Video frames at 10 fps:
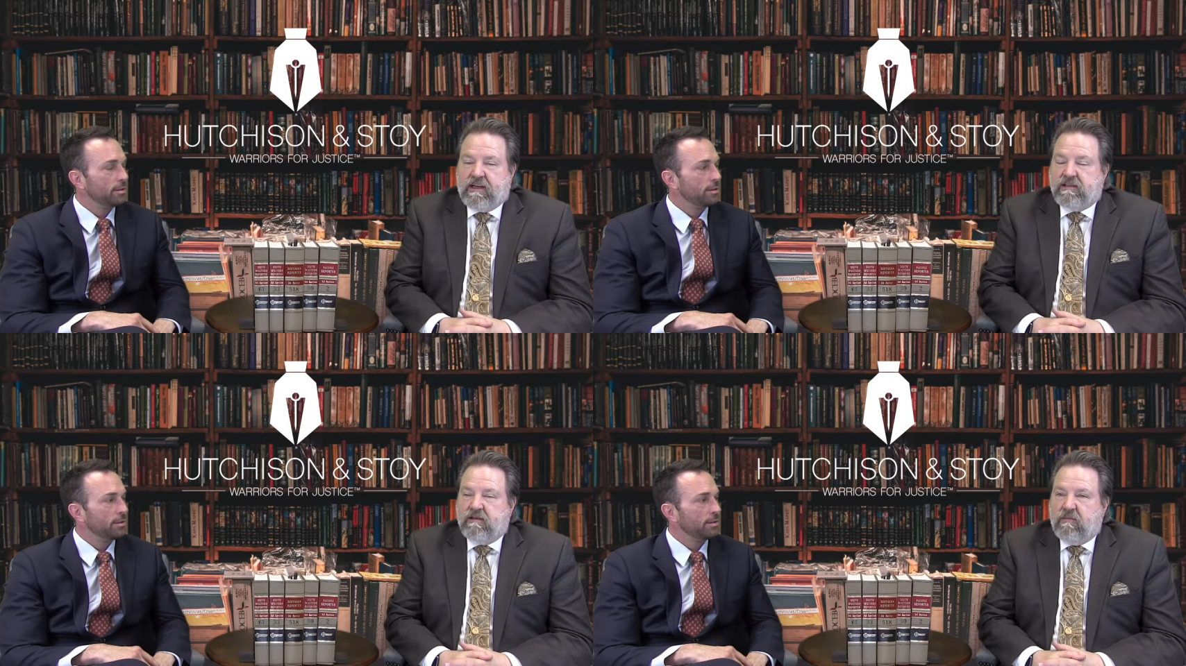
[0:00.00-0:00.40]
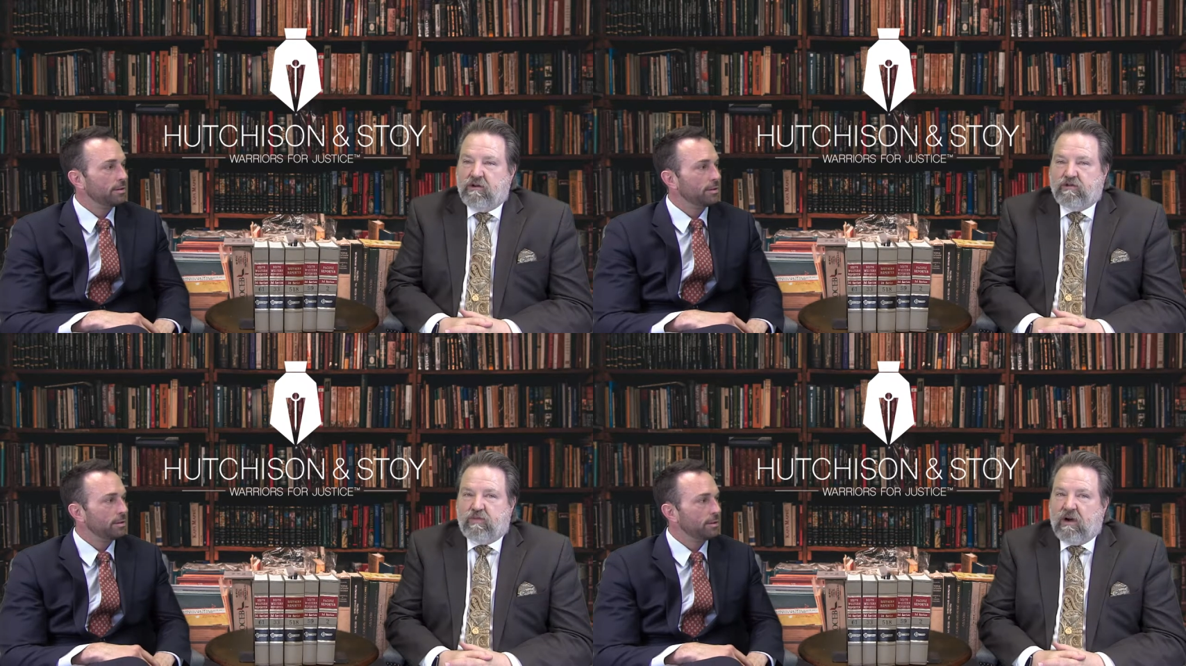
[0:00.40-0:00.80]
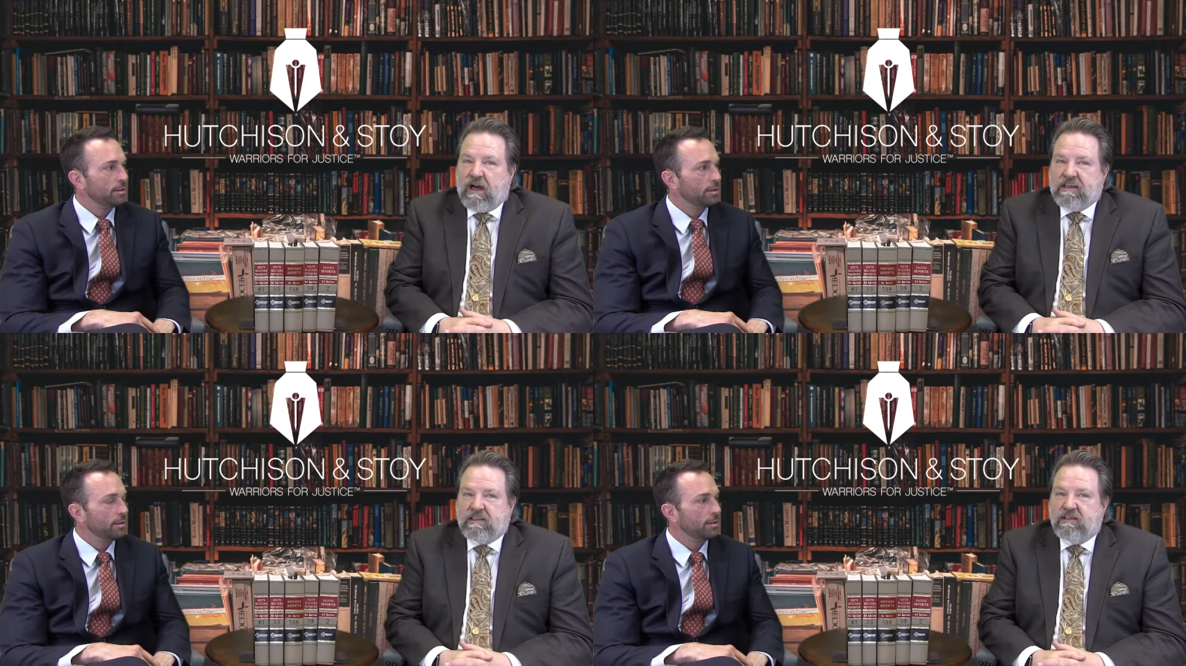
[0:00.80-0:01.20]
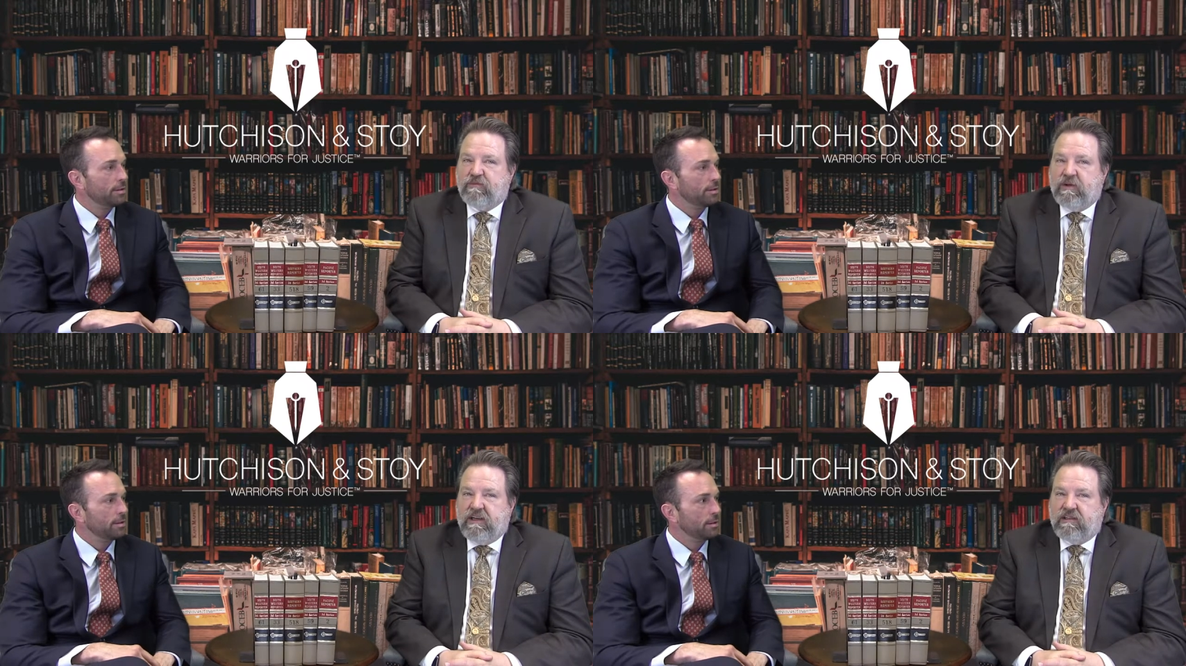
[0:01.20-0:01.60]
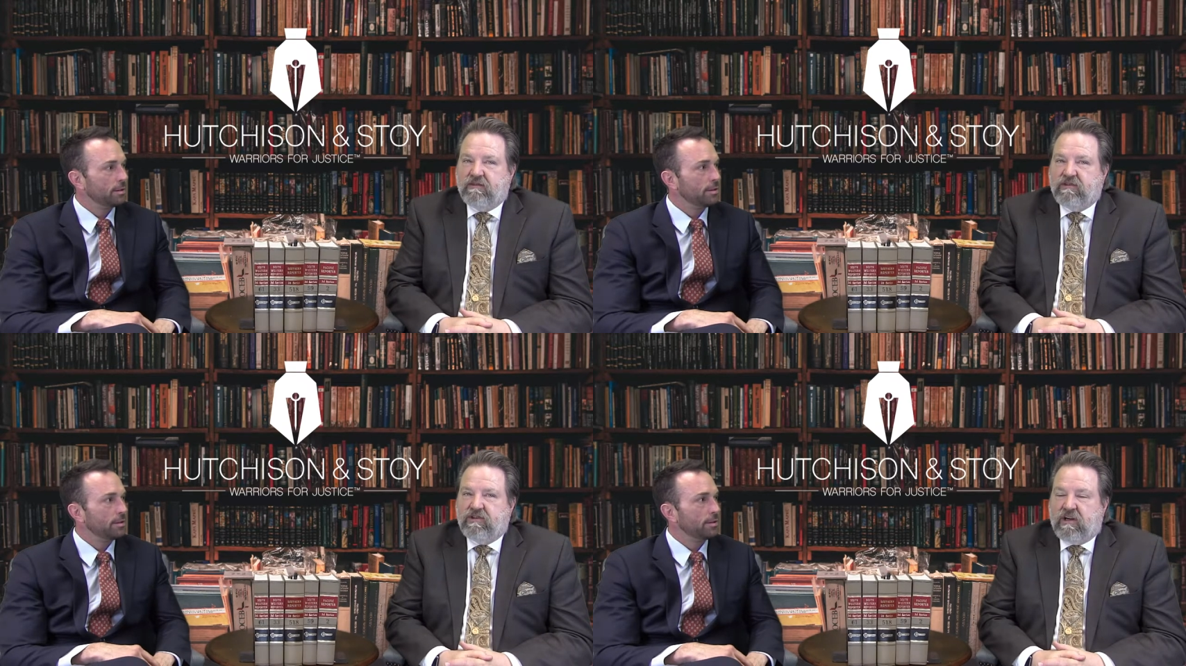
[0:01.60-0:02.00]
Speaker 1: is the most priceless piece
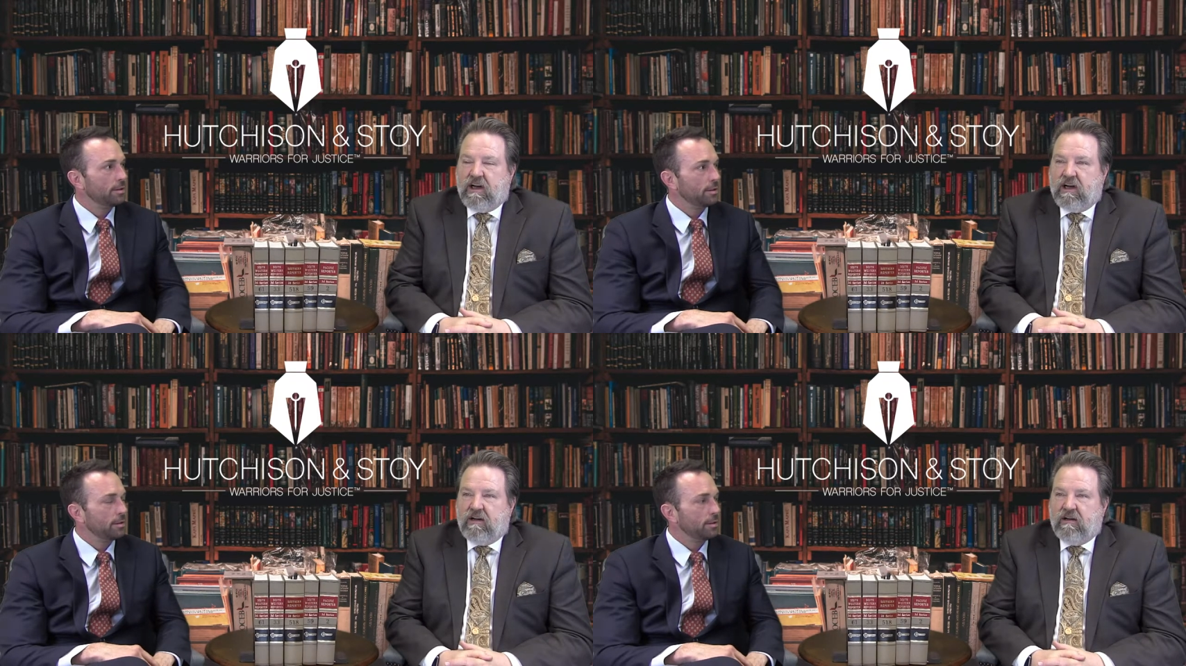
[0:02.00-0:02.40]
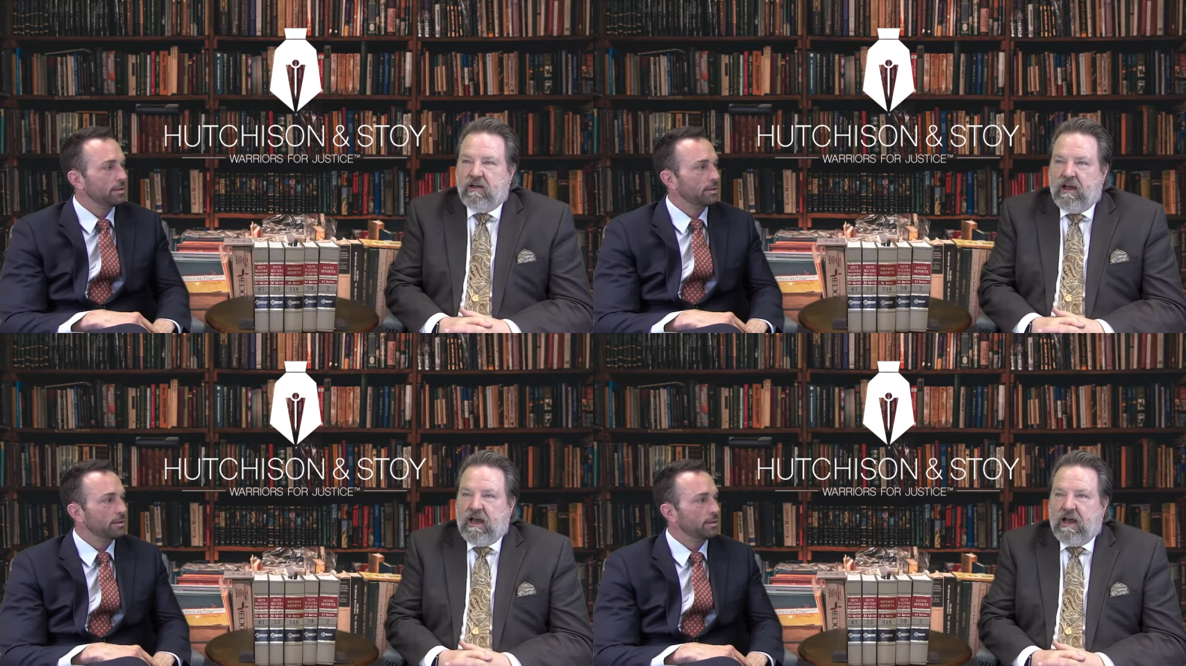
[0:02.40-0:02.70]
of the trial.